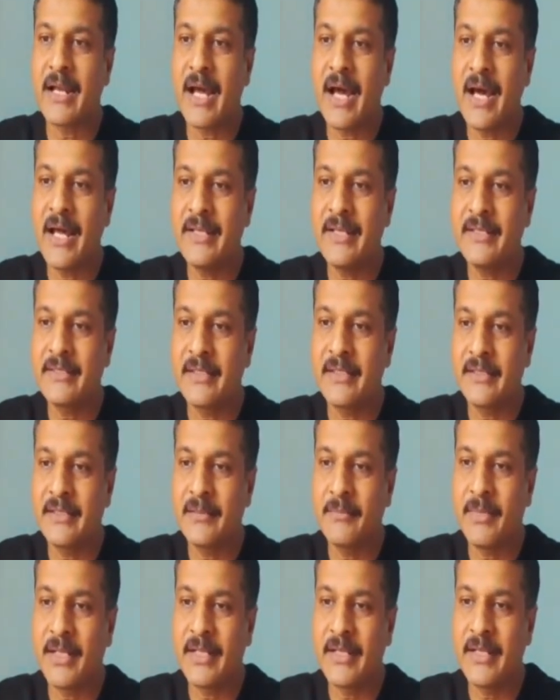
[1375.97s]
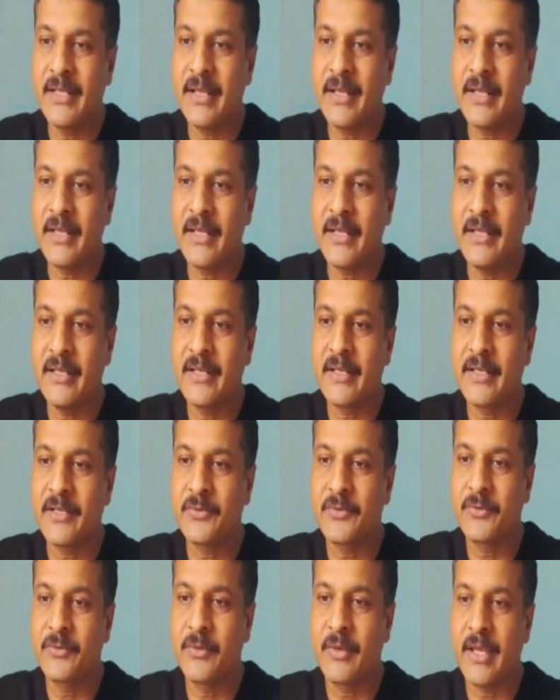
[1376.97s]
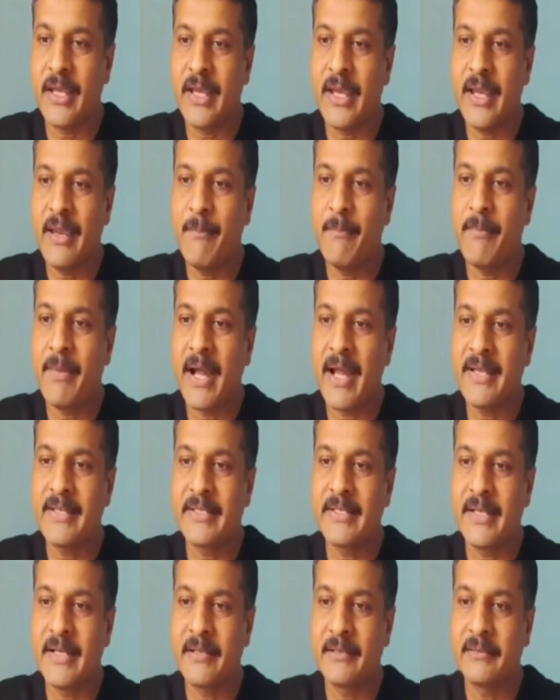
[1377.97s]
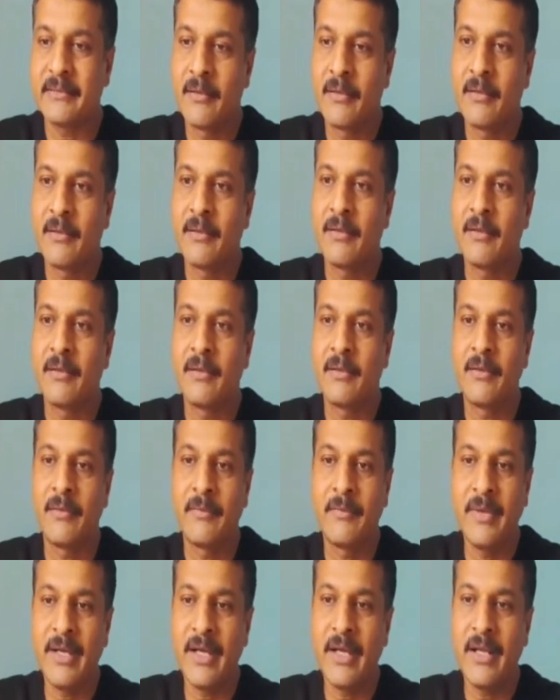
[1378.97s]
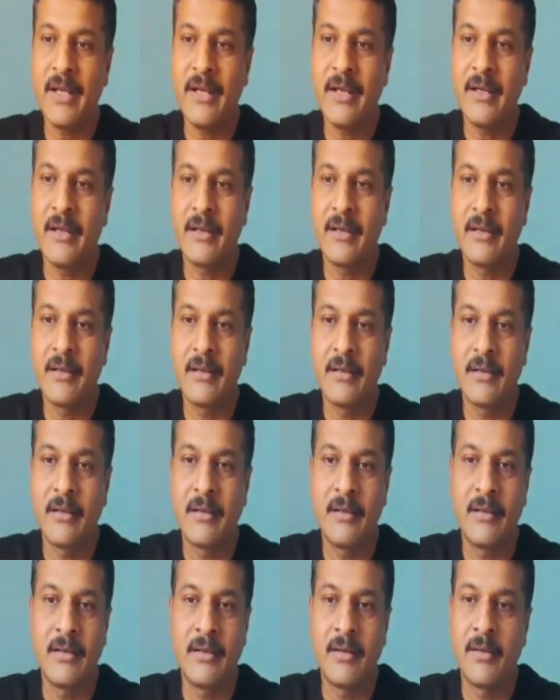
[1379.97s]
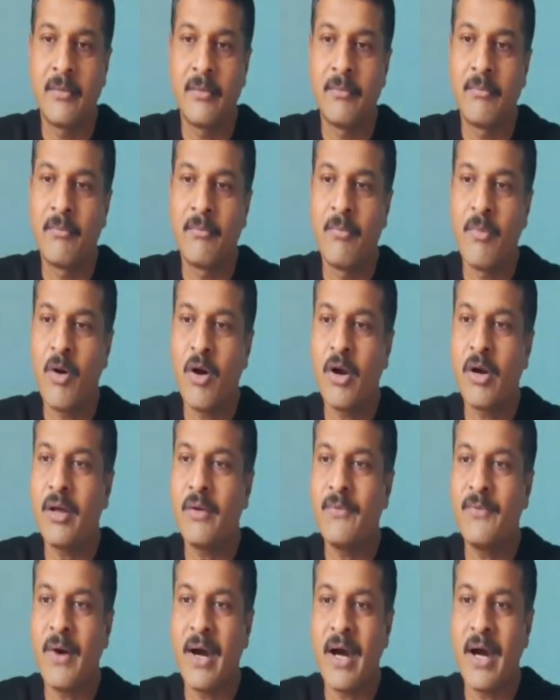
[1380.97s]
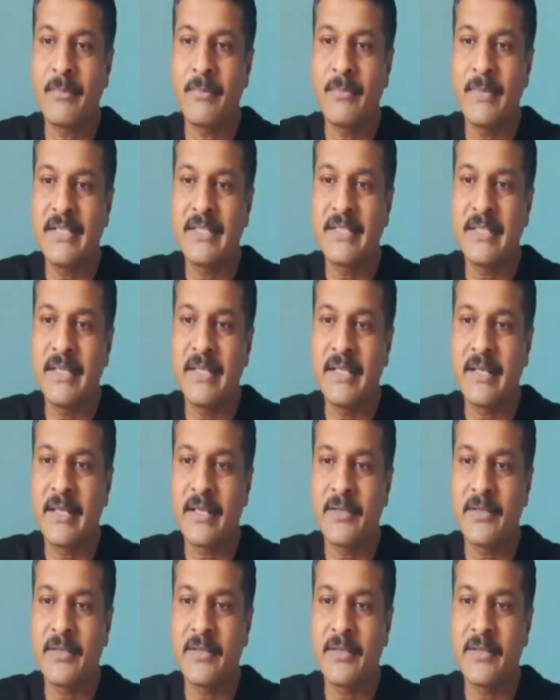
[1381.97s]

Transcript: R is nothing but here e raised to a by z, where mod of r means e raised